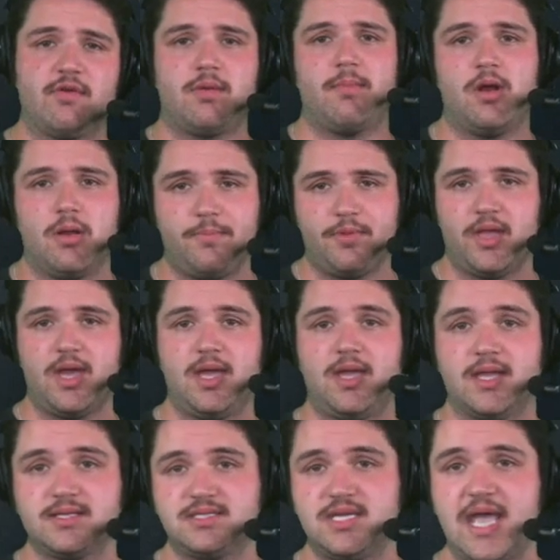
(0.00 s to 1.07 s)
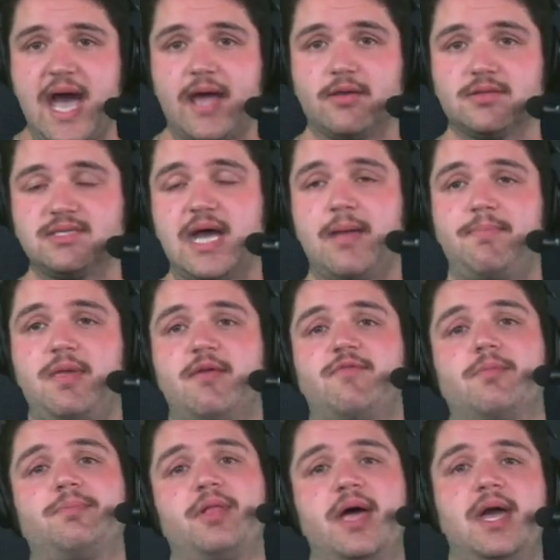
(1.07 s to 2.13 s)
Kamara play against Seattle? Type P for
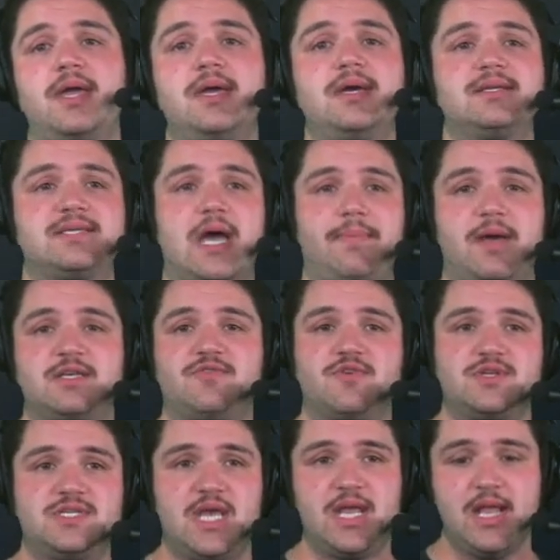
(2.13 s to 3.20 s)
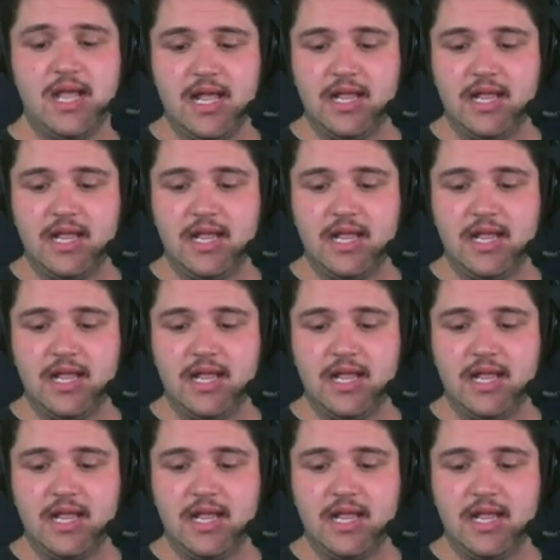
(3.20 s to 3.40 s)
play. Type S for sit.